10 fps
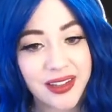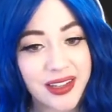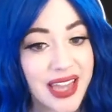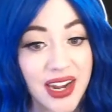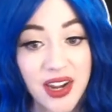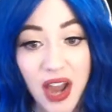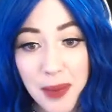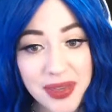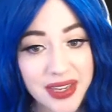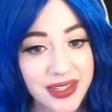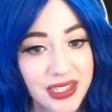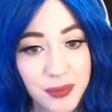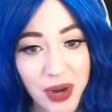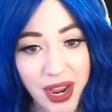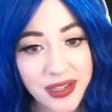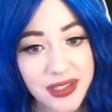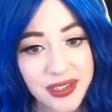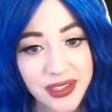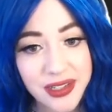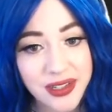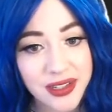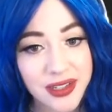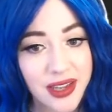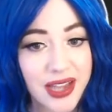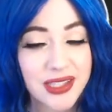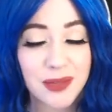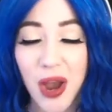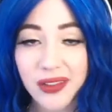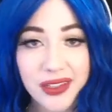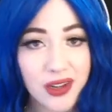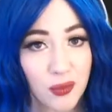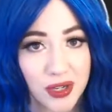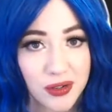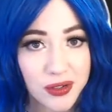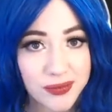cannot be expressed as a polynomial.